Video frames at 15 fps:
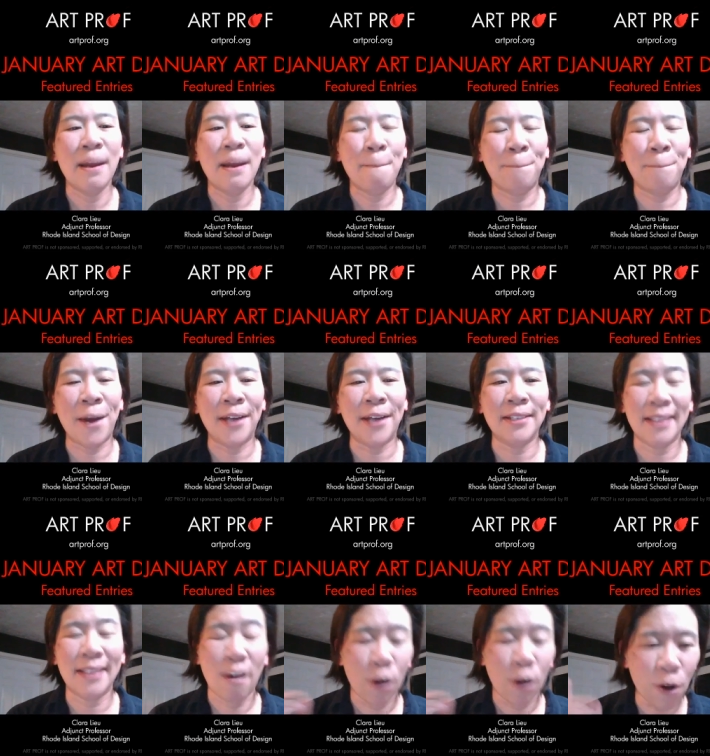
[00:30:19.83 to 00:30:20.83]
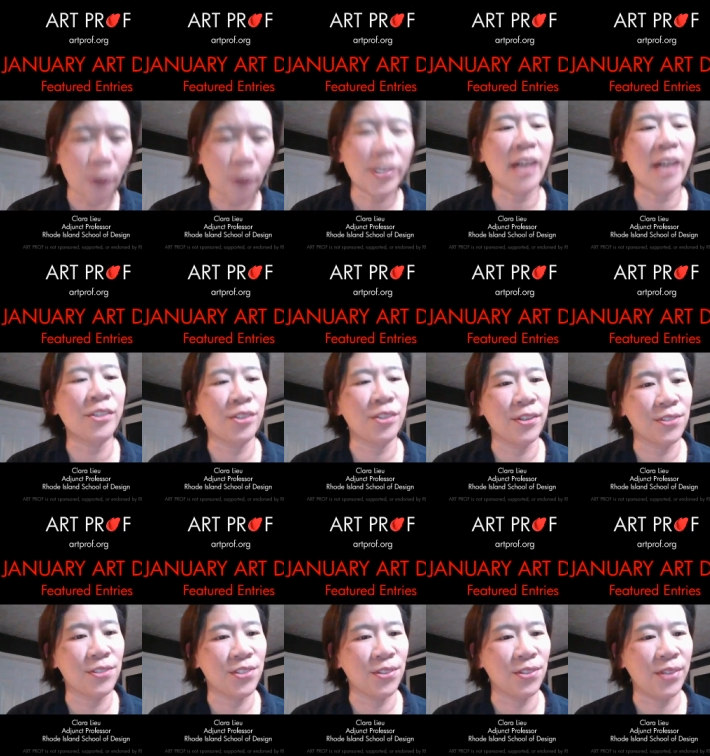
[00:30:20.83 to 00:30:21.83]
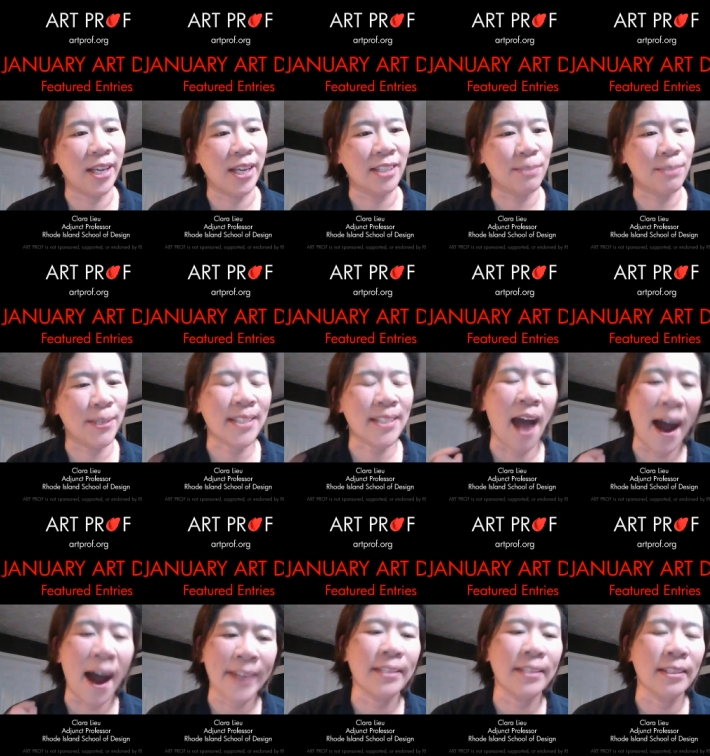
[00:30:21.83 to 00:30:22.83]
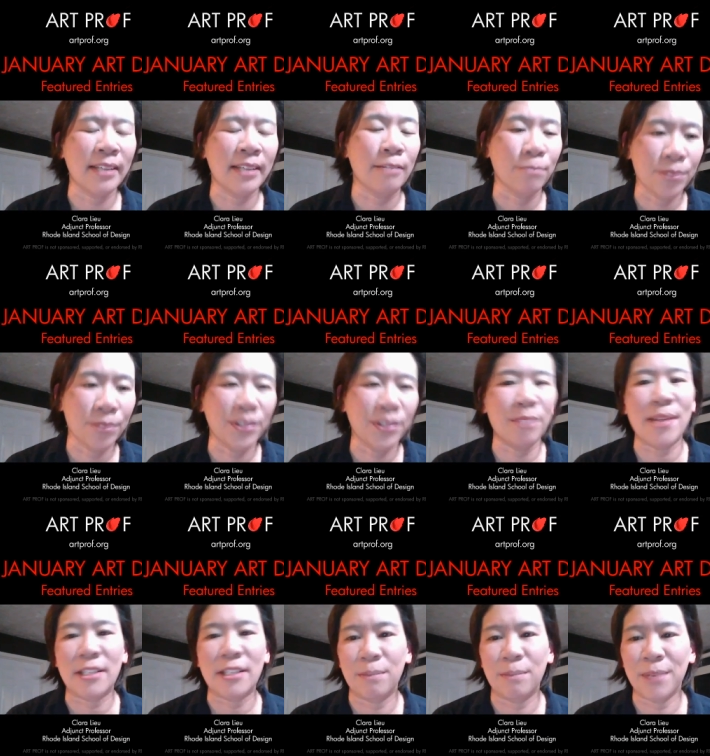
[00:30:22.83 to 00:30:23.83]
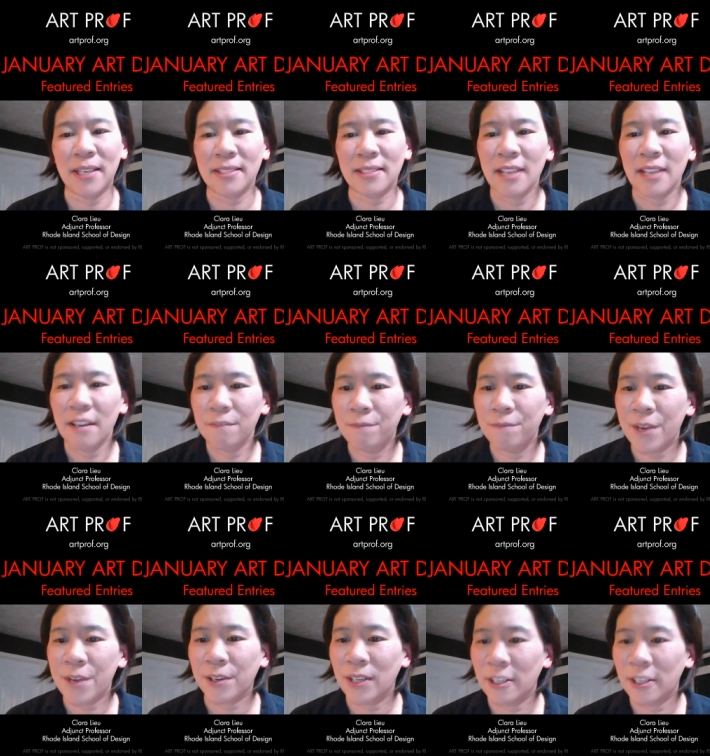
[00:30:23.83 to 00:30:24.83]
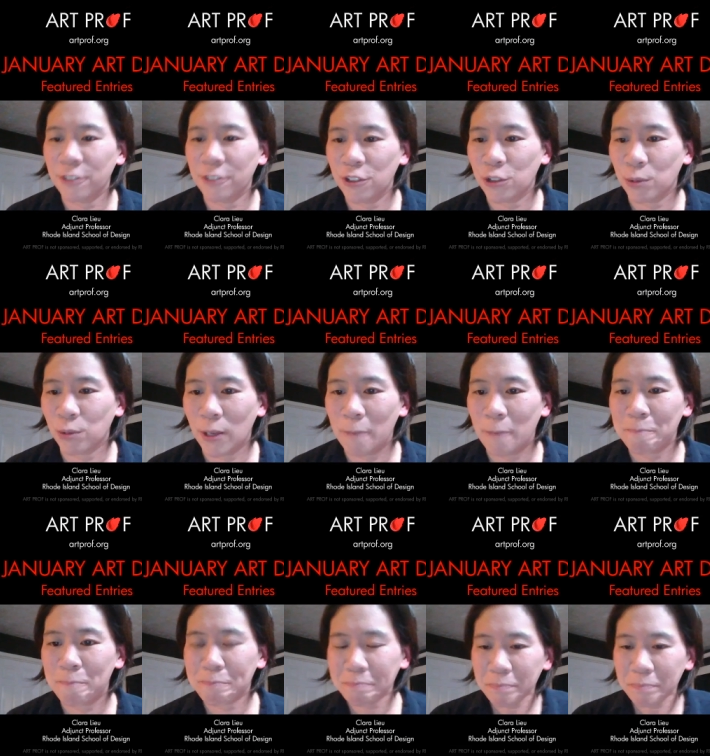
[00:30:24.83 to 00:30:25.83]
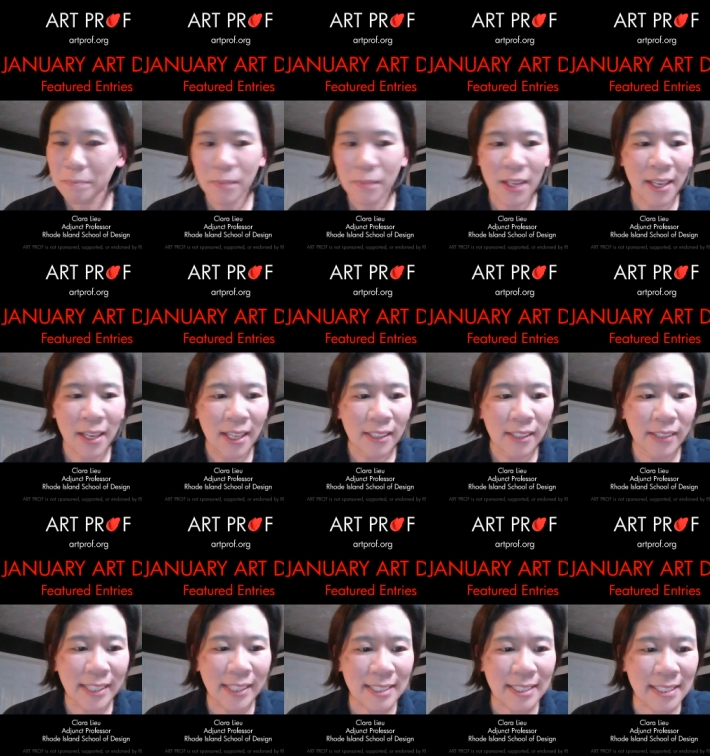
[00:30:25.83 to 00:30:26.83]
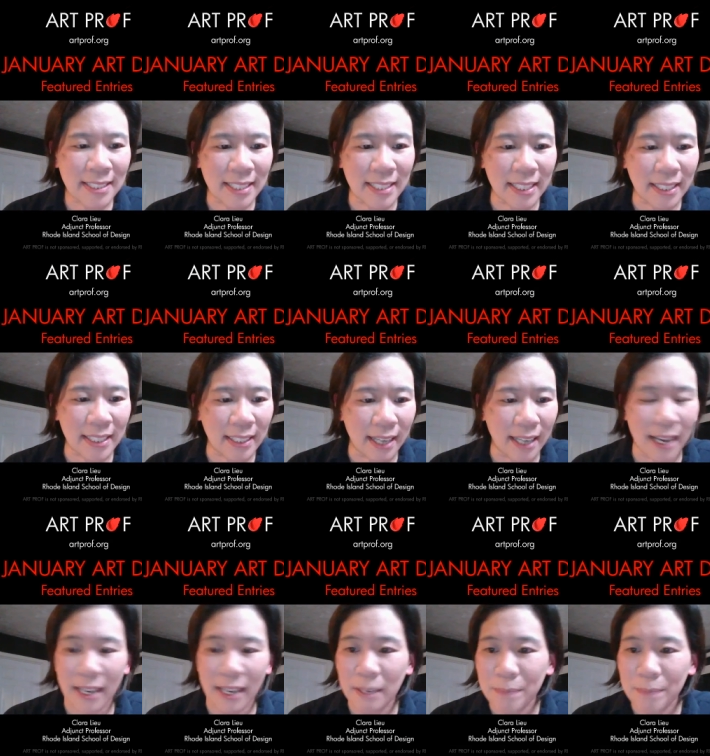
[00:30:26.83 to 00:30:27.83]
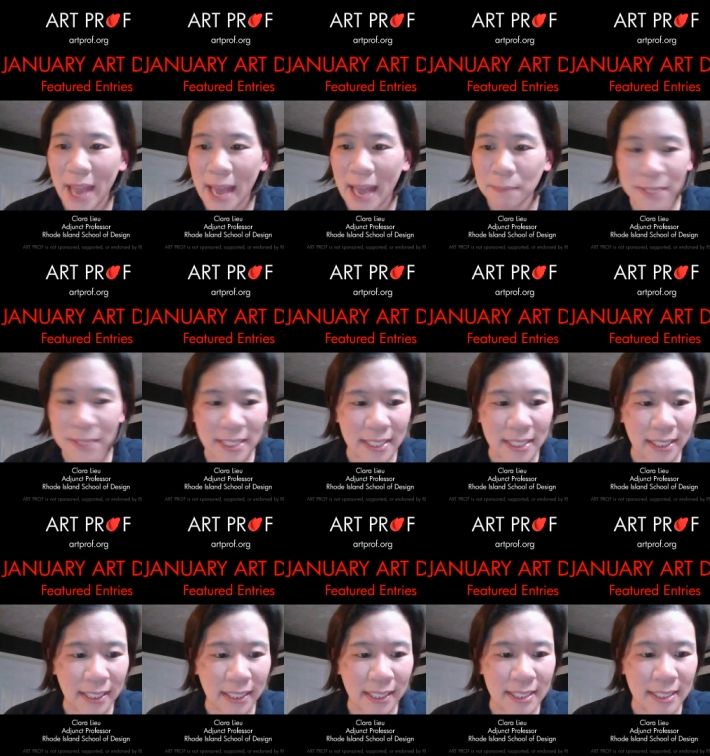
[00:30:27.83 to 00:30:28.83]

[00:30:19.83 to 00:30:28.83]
but hold on to those two things because I think they really make the piece very unusual. Let's see. Um, MC is